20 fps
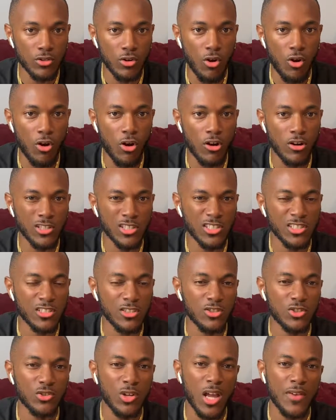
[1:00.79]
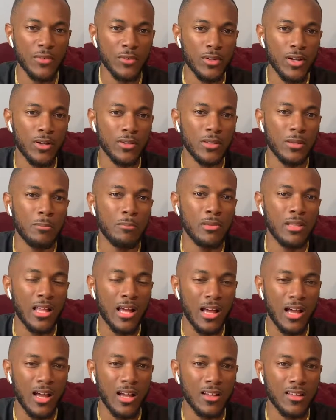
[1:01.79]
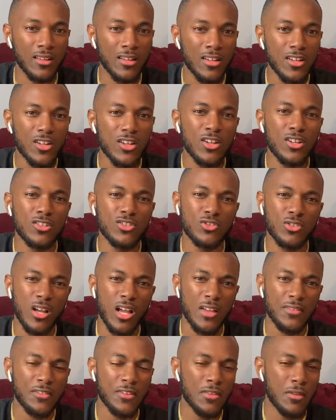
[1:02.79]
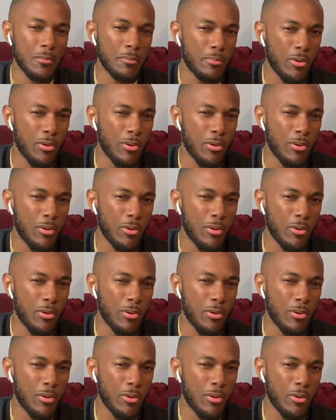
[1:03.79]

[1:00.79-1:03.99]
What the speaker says: car just to drive around the block, drive to the